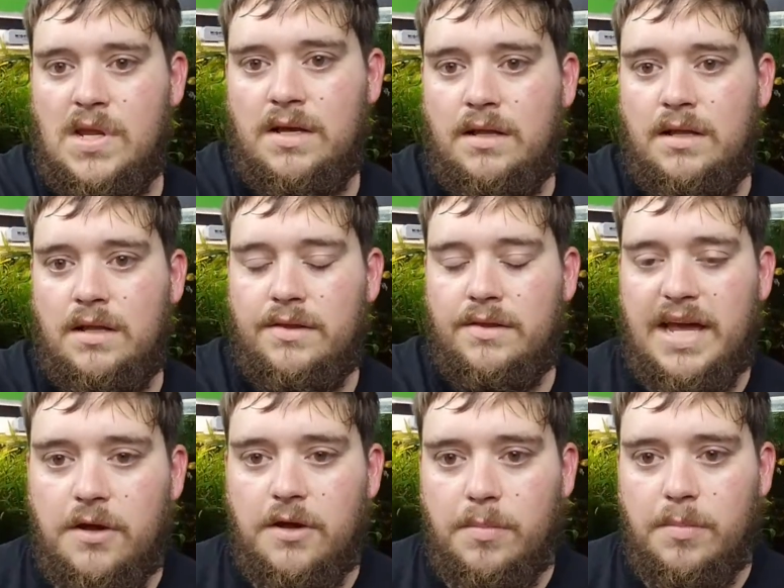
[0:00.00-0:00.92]
Thank you,
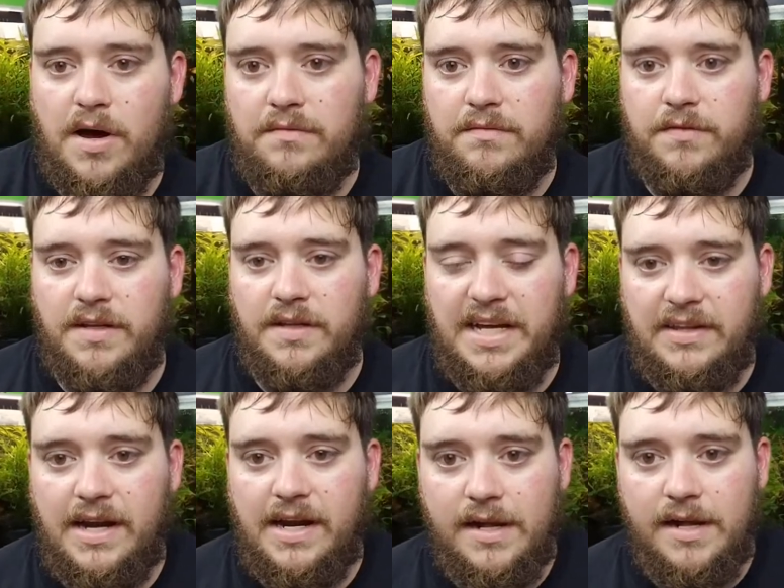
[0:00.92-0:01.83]
Bob, for linking that
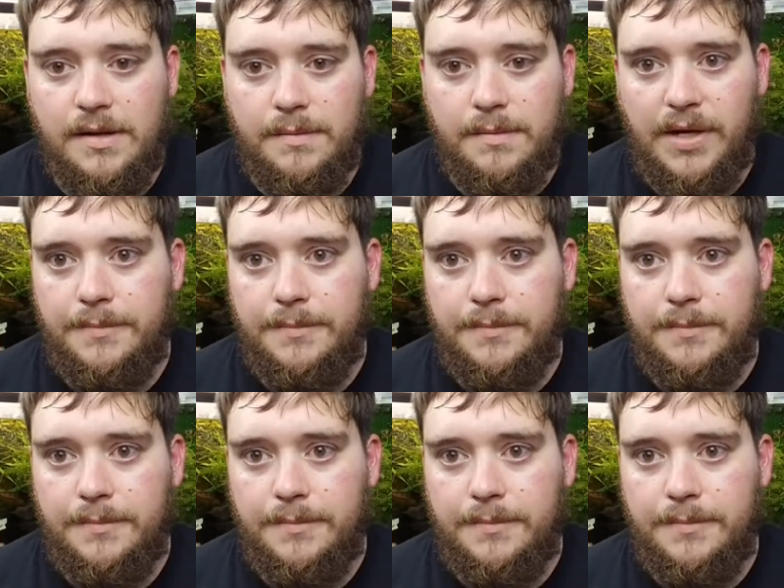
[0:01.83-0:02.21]
up. But